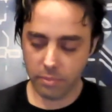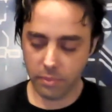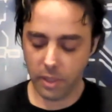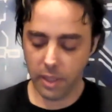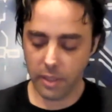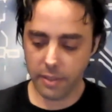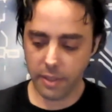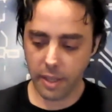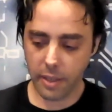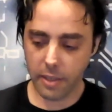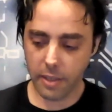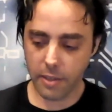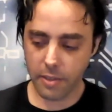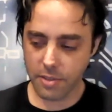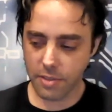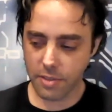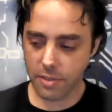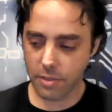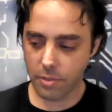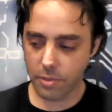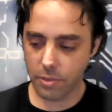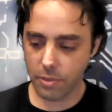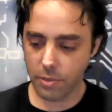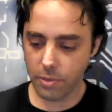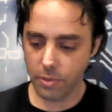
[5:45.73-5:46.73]
attackers
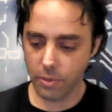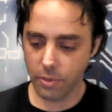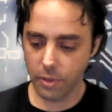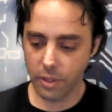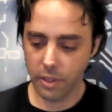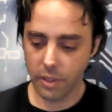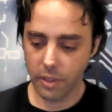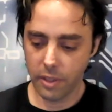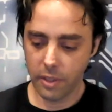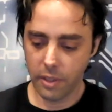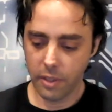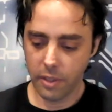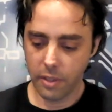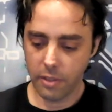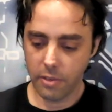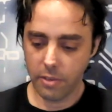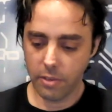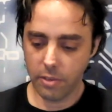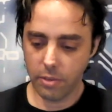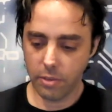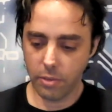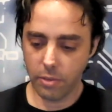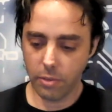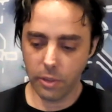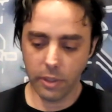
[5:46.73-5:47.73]
to
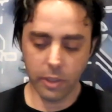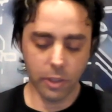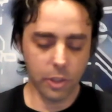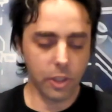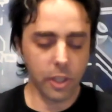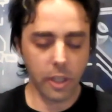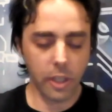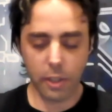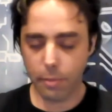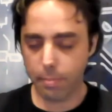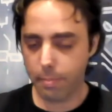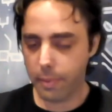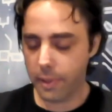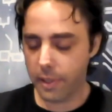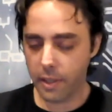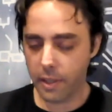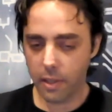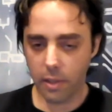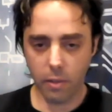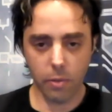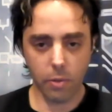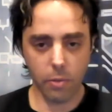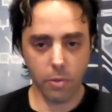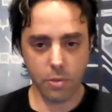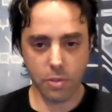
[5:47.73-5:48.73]
inject
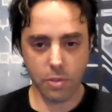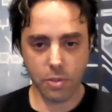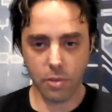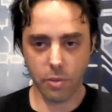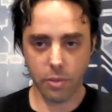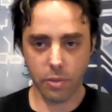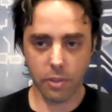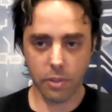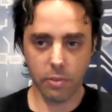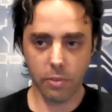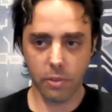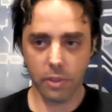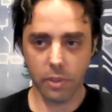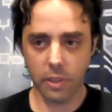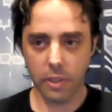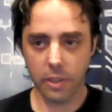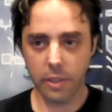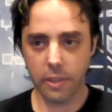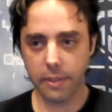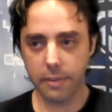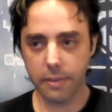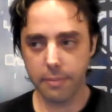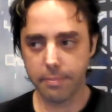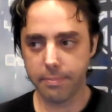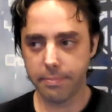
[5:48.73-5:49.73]
payloads or
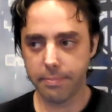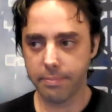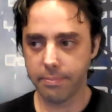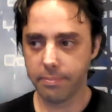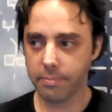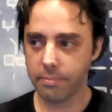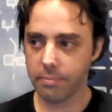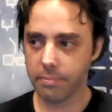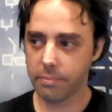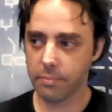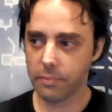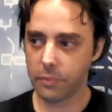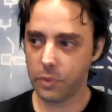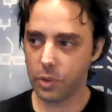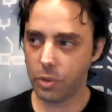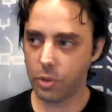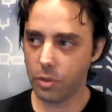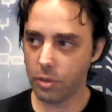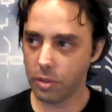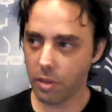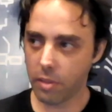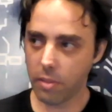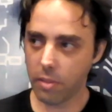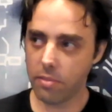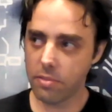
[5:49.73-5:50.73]
doing
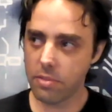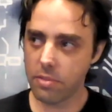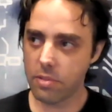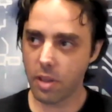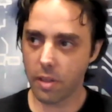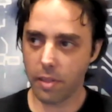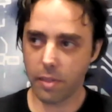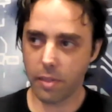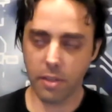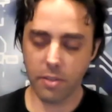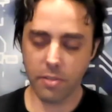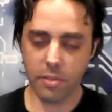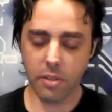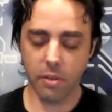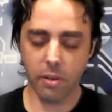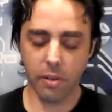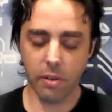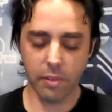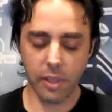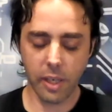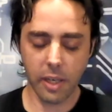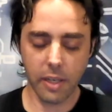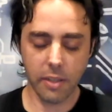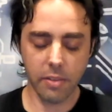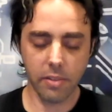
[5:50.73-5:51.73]
things around
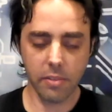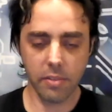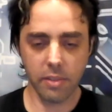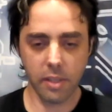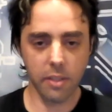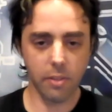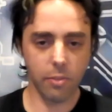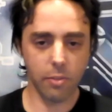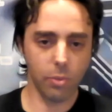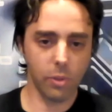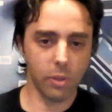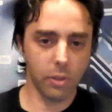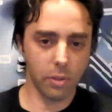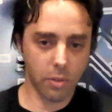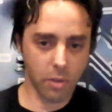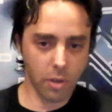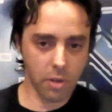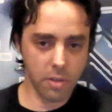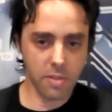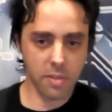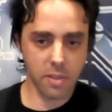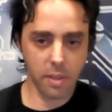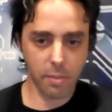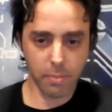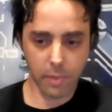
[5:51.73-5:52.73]
that will
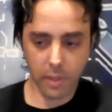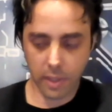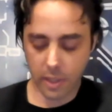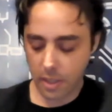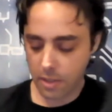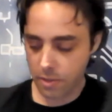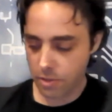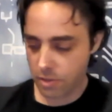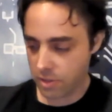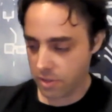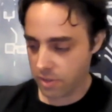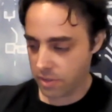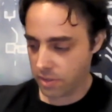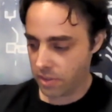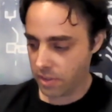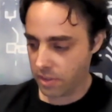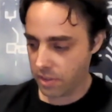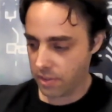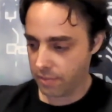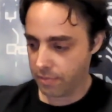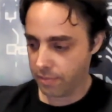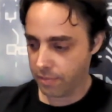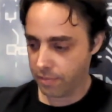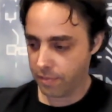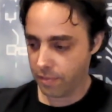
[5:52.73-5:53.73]
cause the
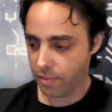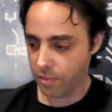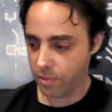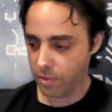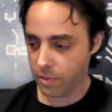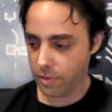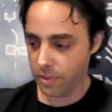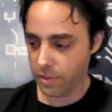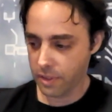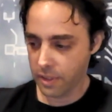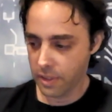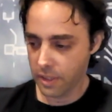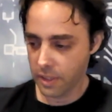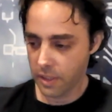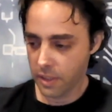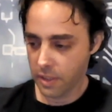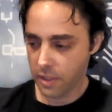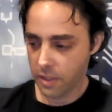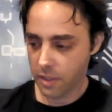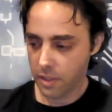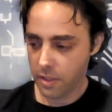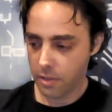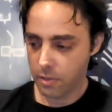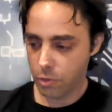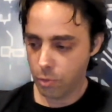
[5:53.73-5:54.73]
application
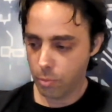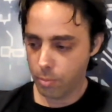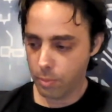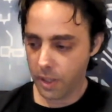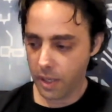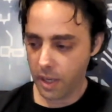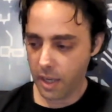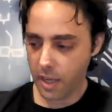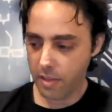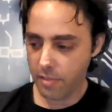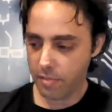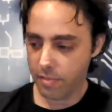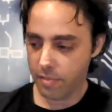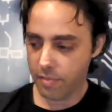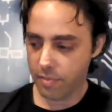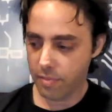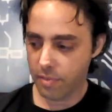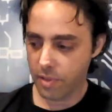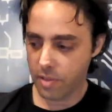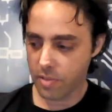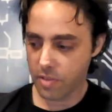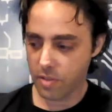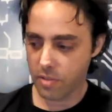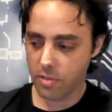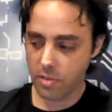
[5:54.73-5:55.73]
to behave
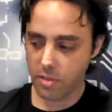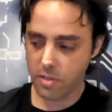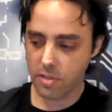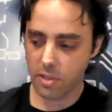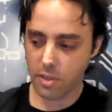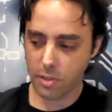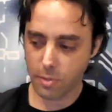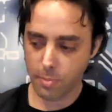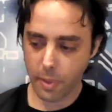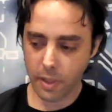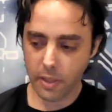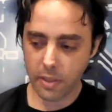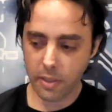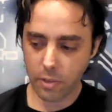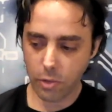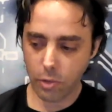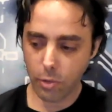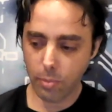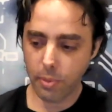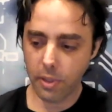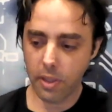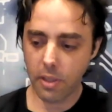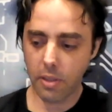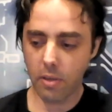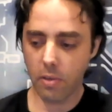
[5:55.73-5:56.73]
as it's not expecting to
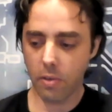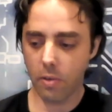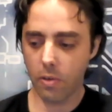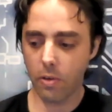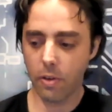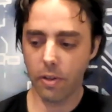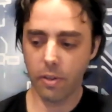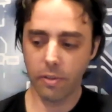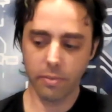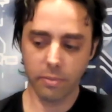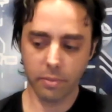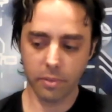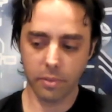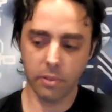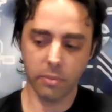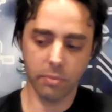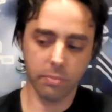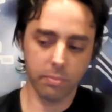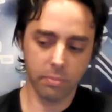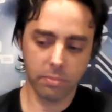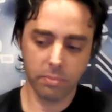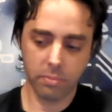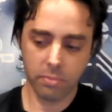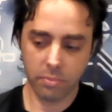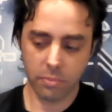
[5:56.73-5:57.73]
be, or
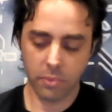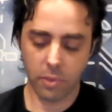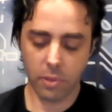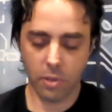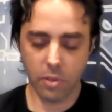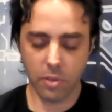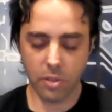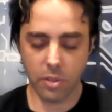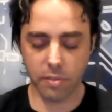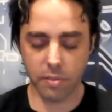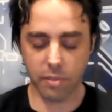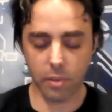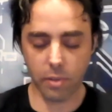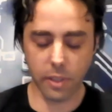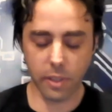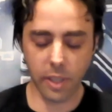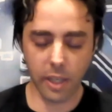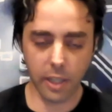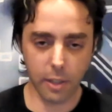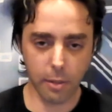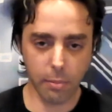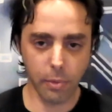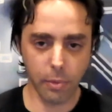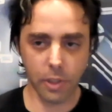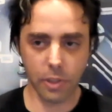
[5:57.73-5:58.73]
causing
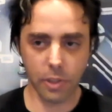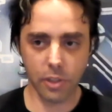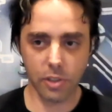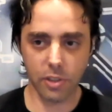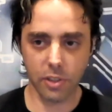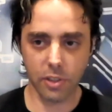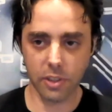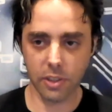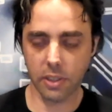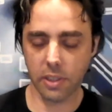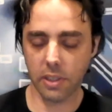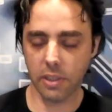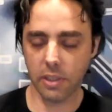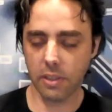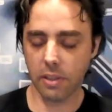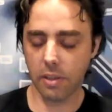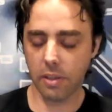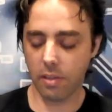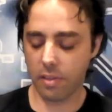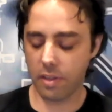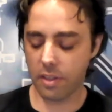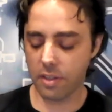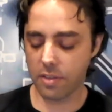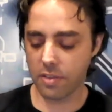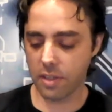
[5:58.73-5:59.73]
data breaches and
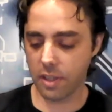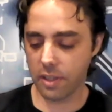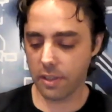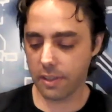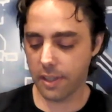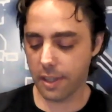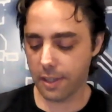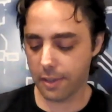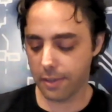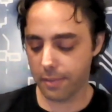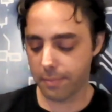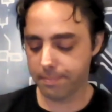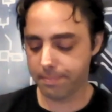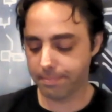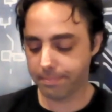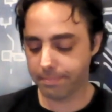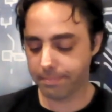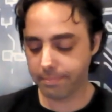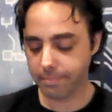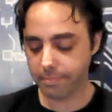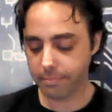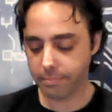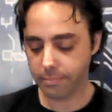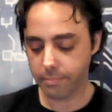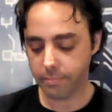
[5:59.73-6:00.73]
things like that.
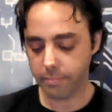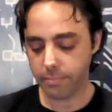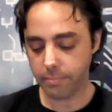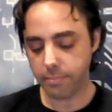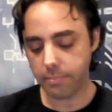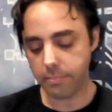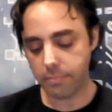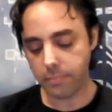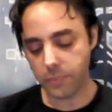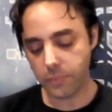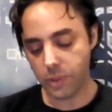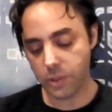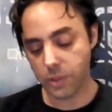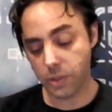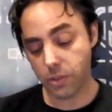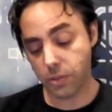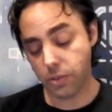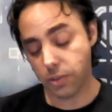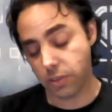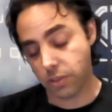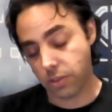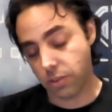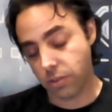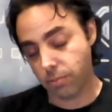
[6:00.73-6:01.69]
So